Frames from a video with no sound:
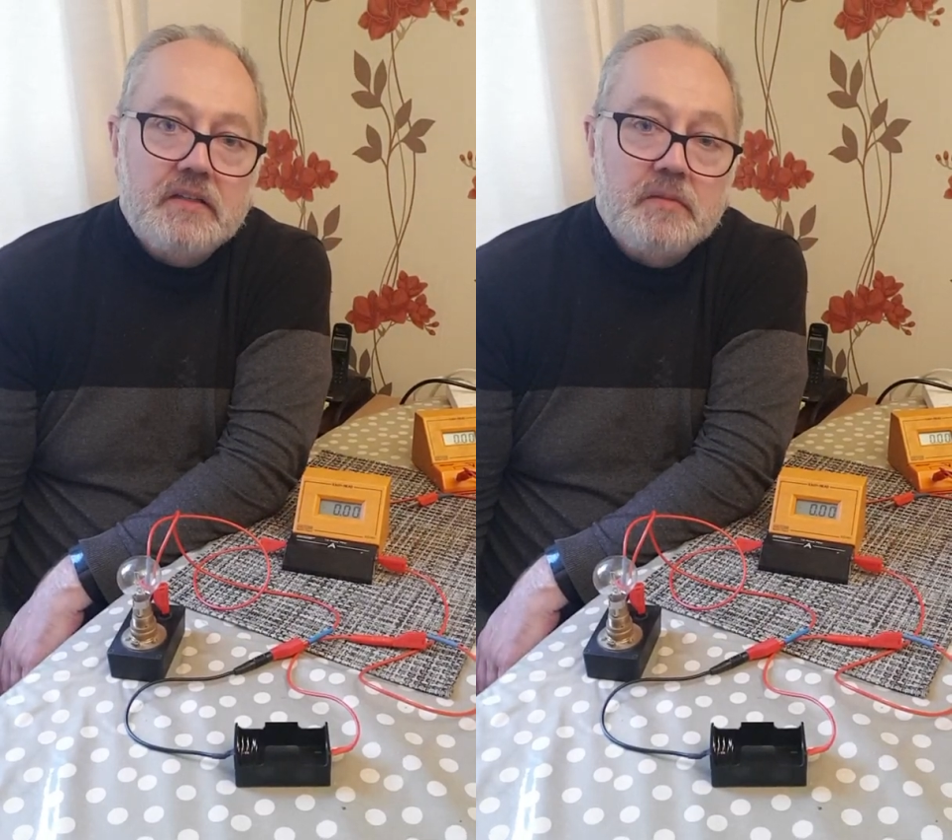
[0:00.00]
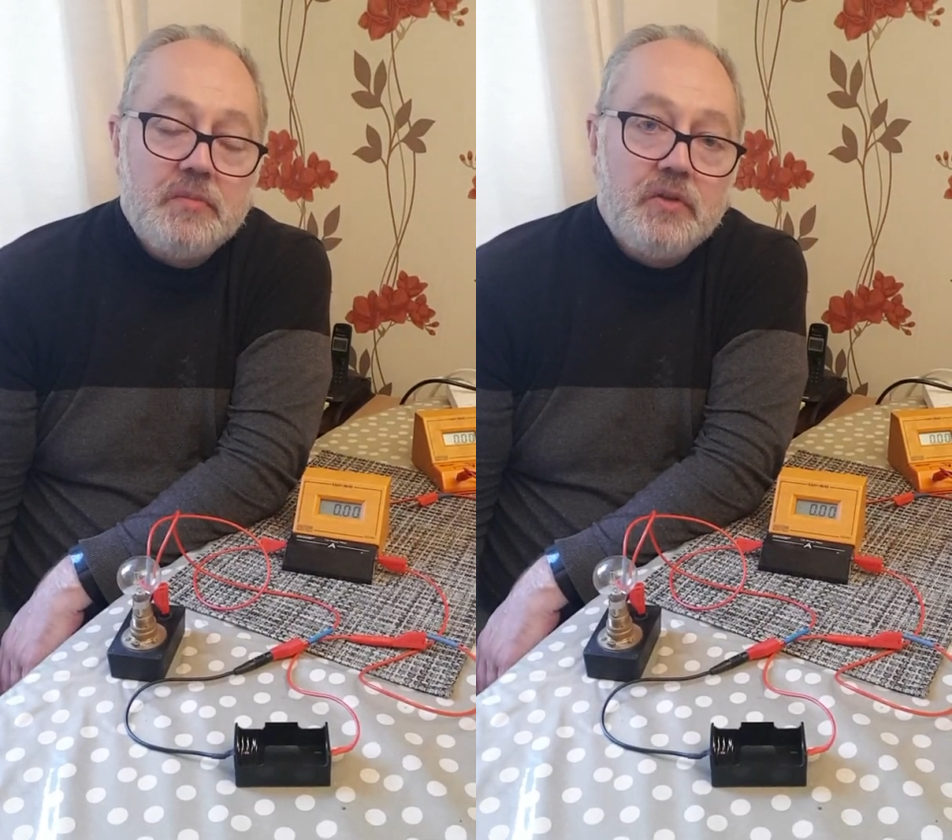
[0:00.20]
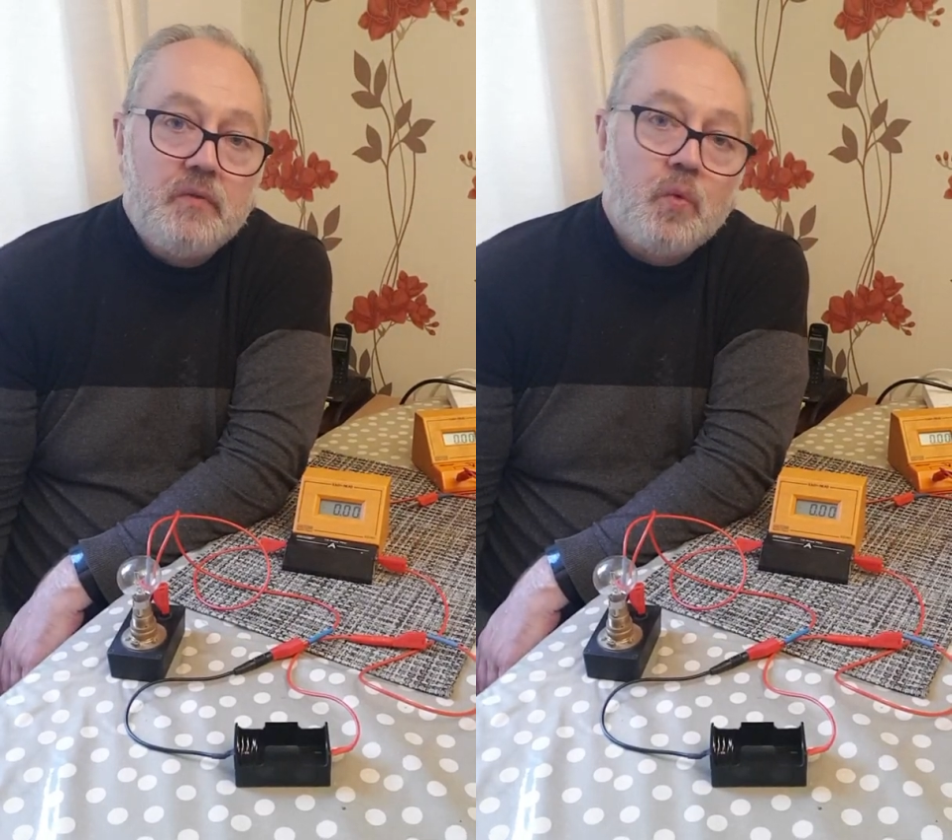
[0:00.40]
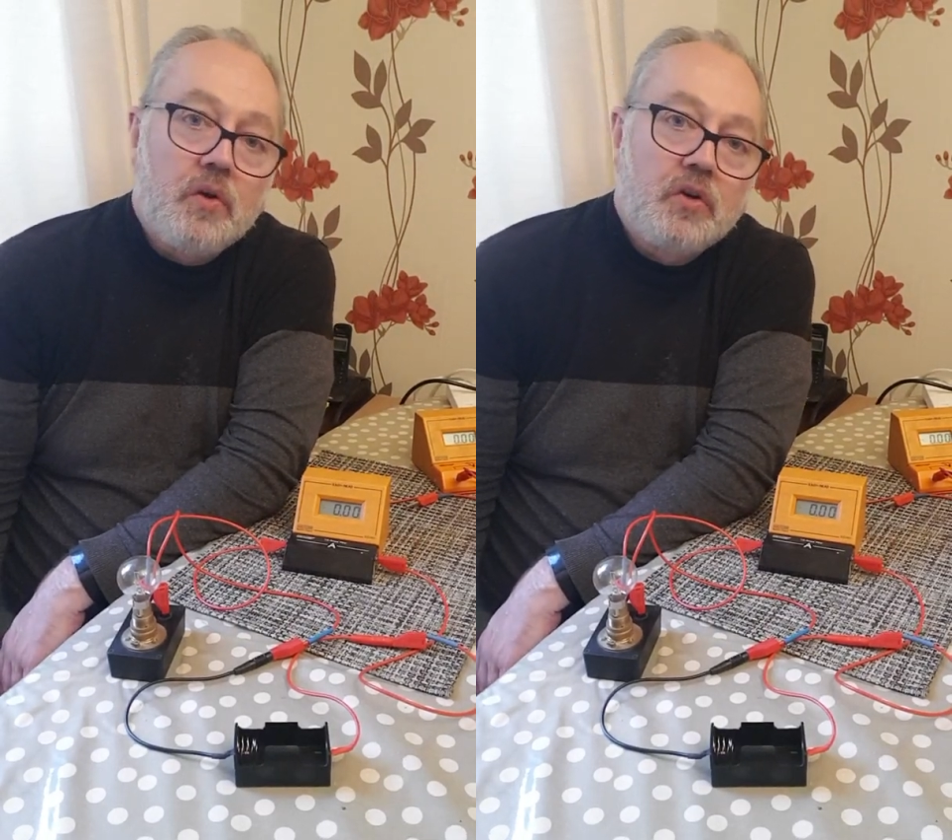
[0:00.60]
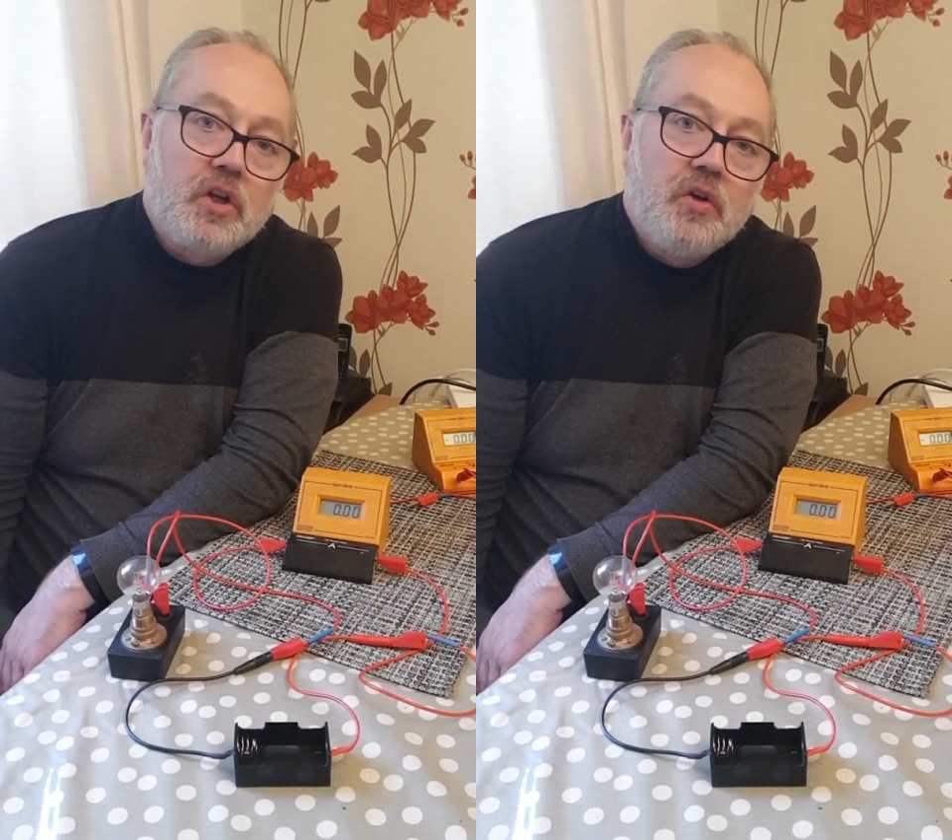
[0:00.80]
to move
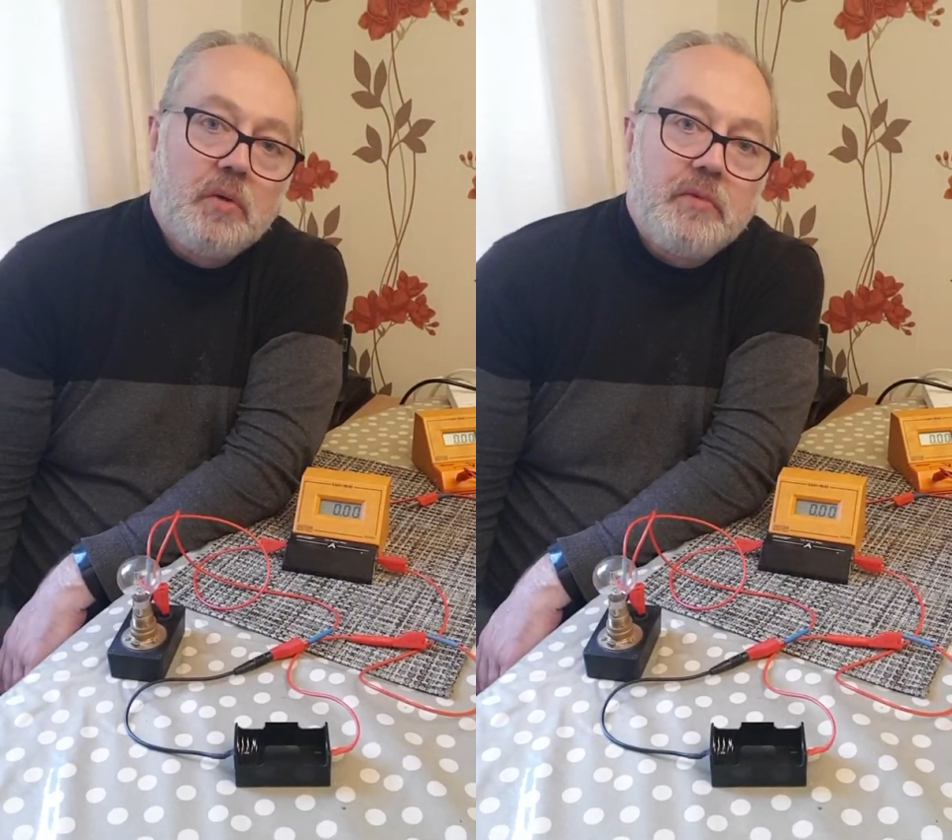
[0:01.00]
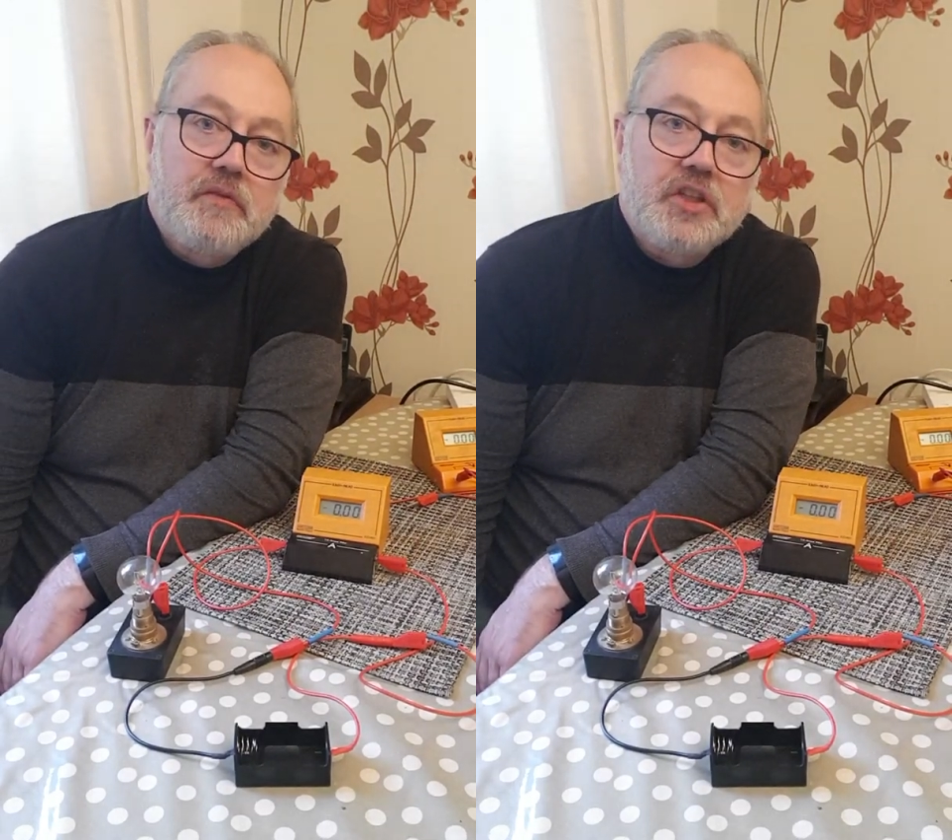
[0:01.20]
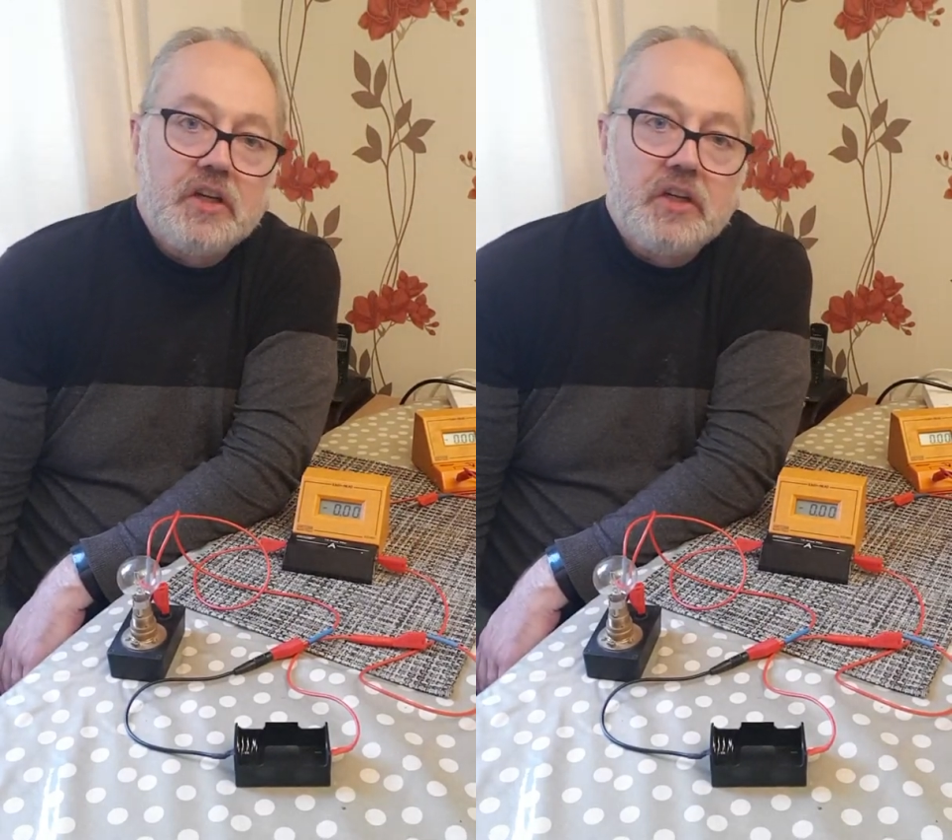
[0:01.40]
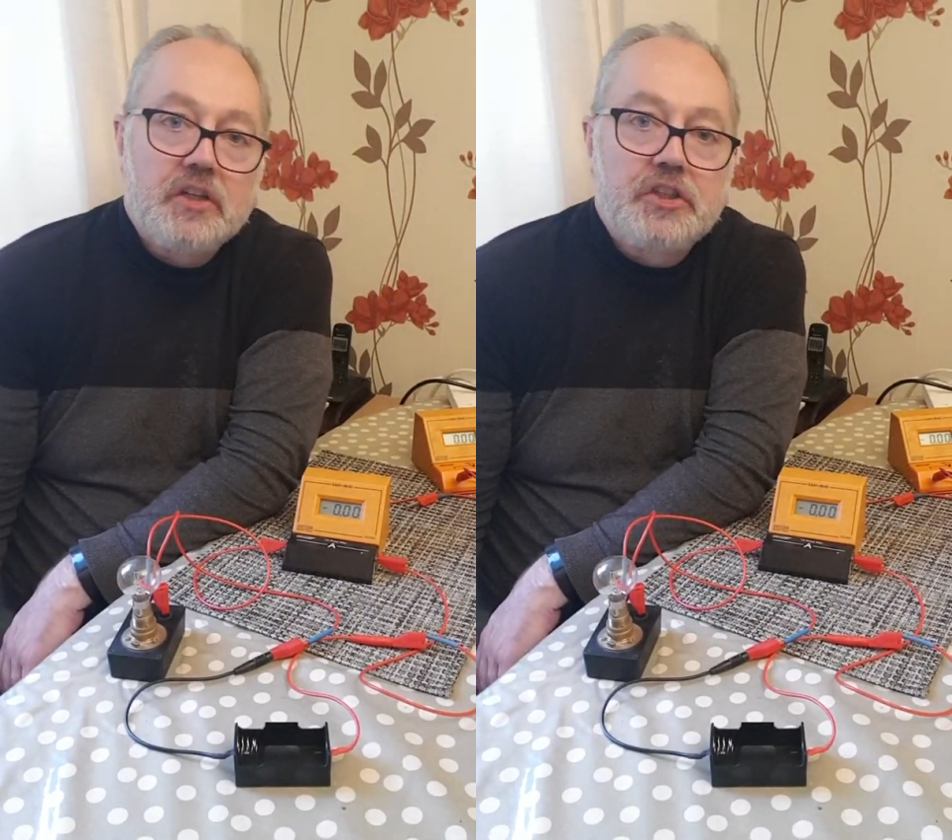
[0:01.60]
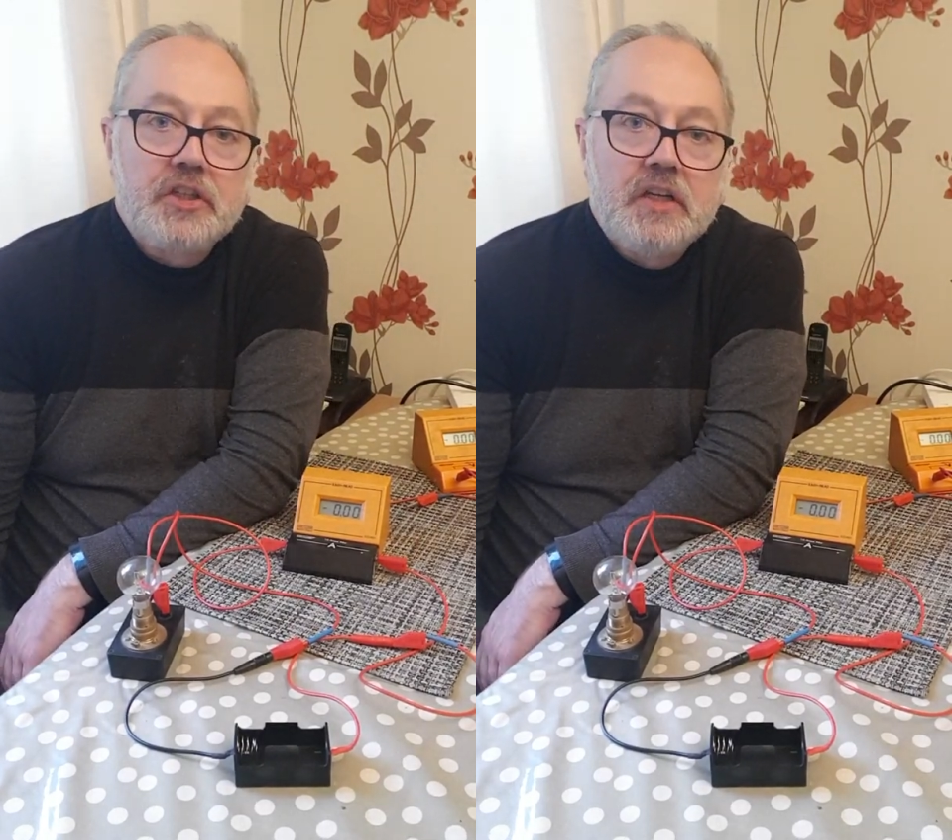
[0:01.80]
1 coulomb of
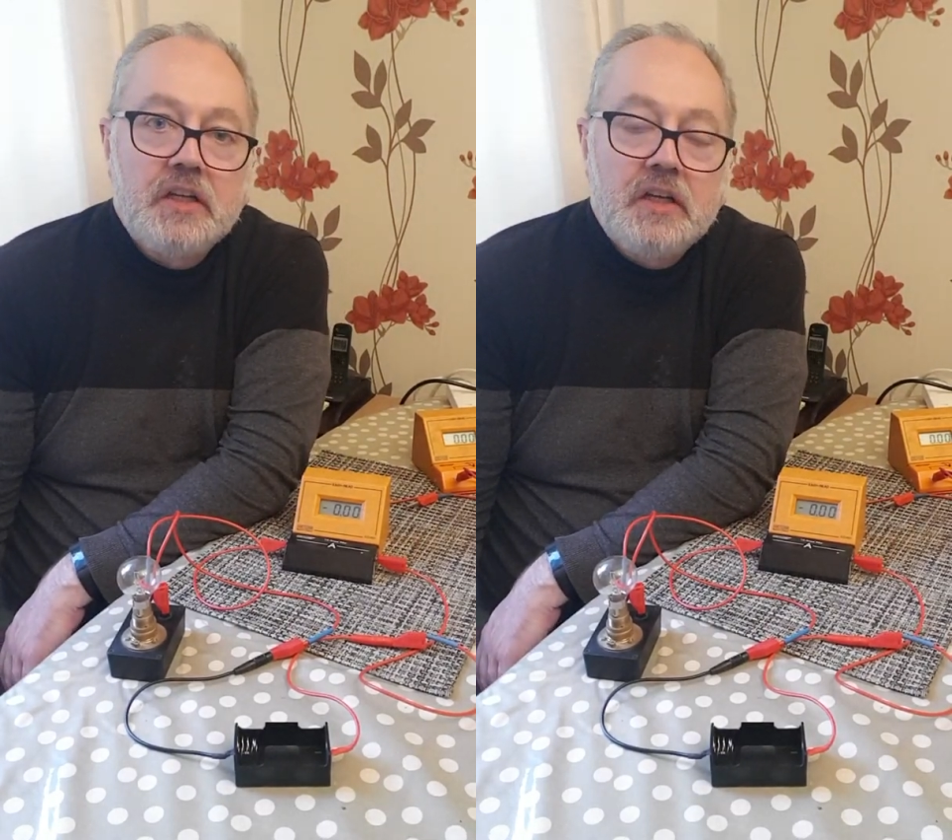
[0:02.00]
charge